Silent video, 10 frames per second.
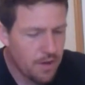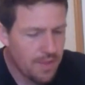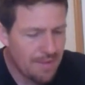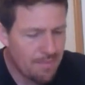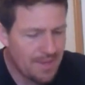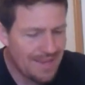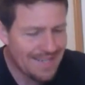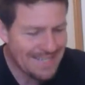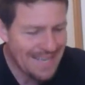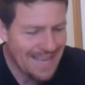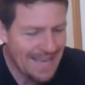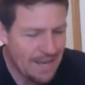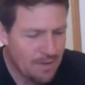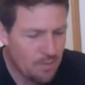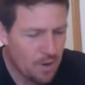that being
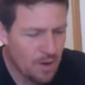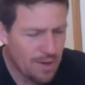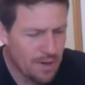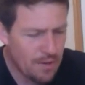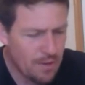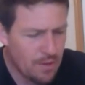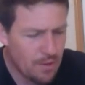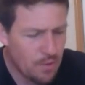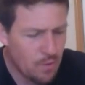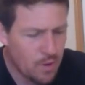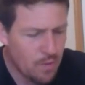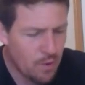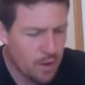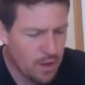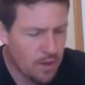dead wherein we
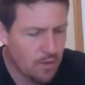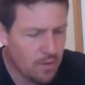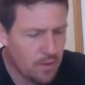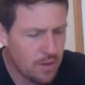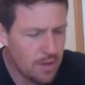were held,